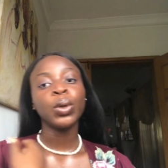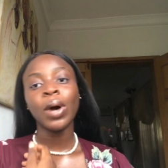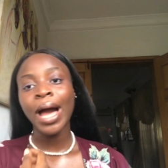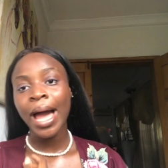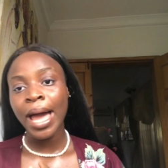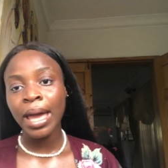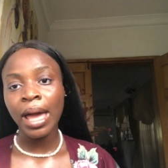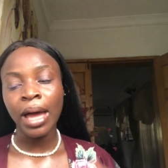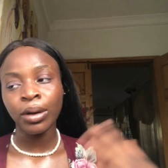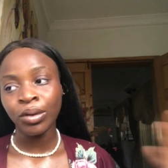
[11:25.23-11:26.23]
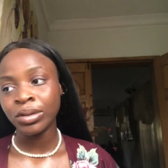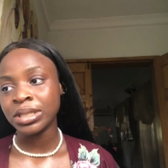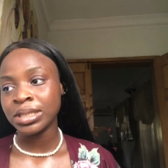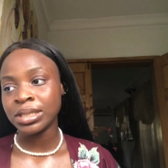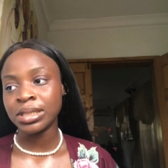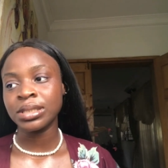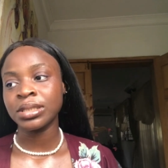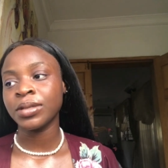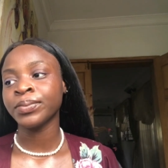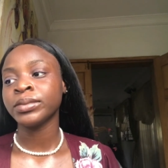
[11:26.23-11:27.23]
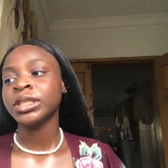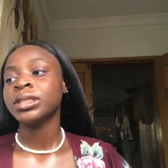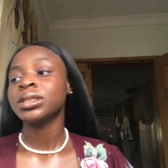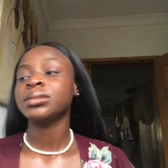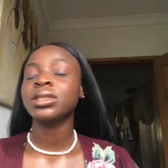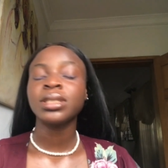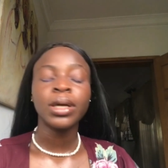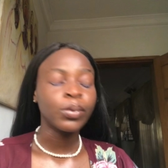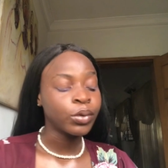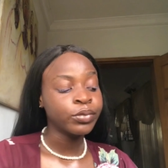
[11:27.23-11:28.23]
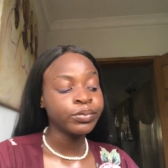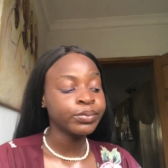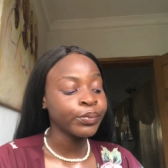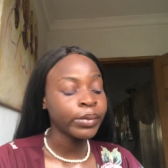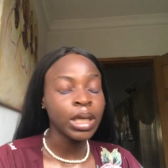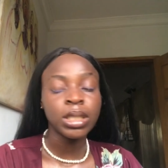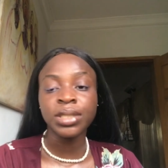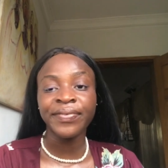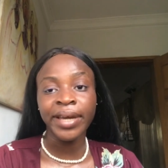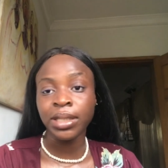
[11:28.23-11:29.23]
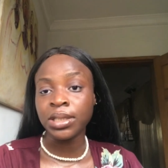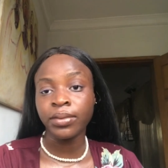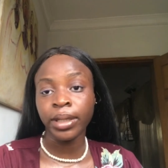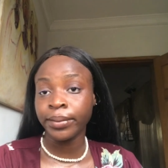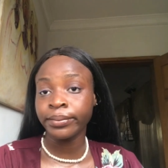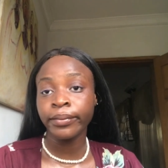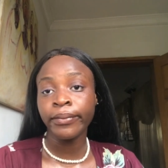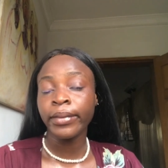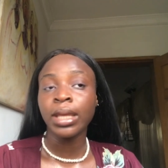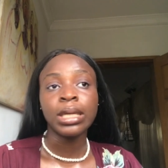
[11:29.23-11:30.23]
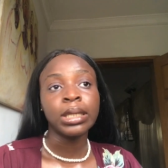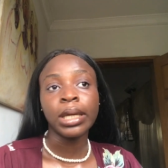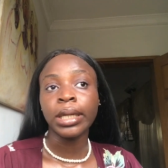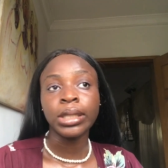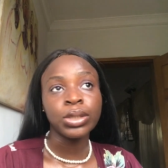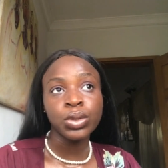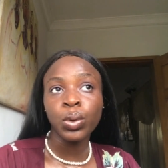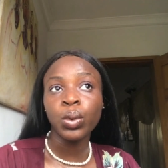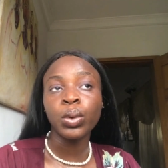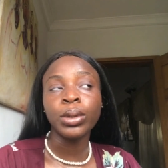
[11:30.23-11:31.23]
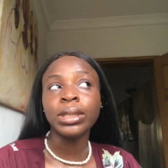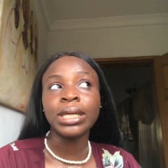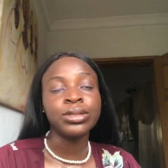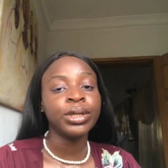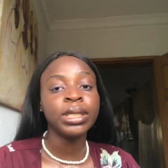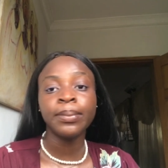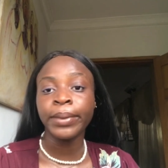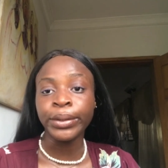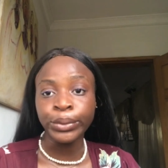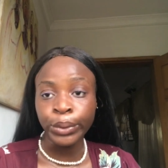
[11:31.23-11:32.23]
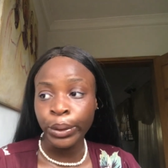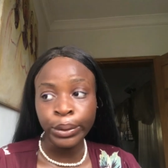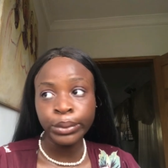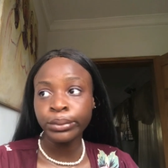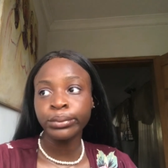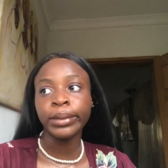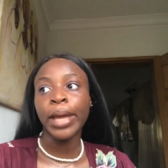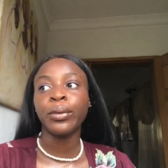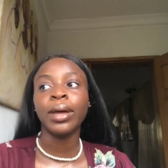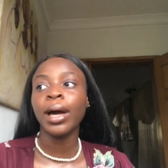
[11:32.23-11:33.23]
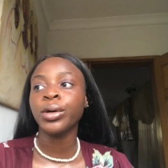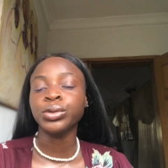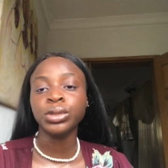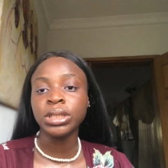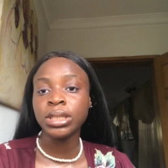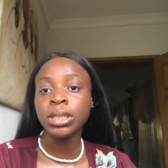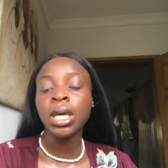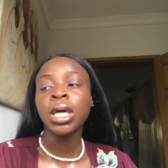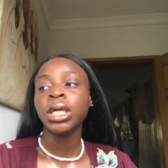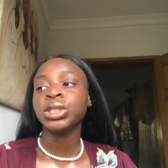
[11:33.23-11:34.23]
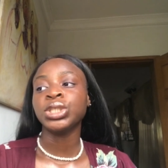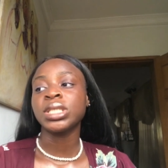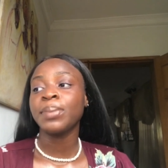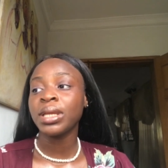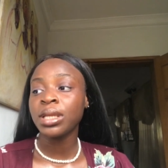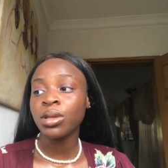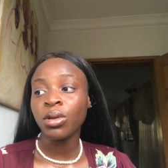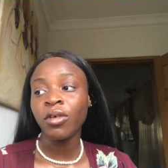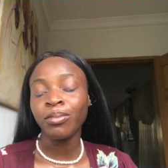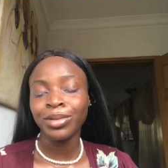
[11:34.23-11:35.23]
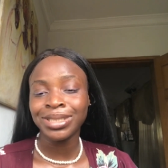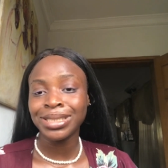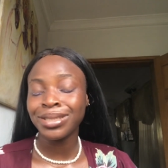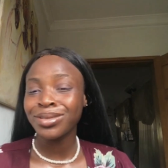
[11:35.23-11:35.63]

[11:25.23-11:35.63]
high and all this. So I'm just like, well, it's fine. Like, it's cool. It has already been done. Like, we can't do it. She's spending a lot of money.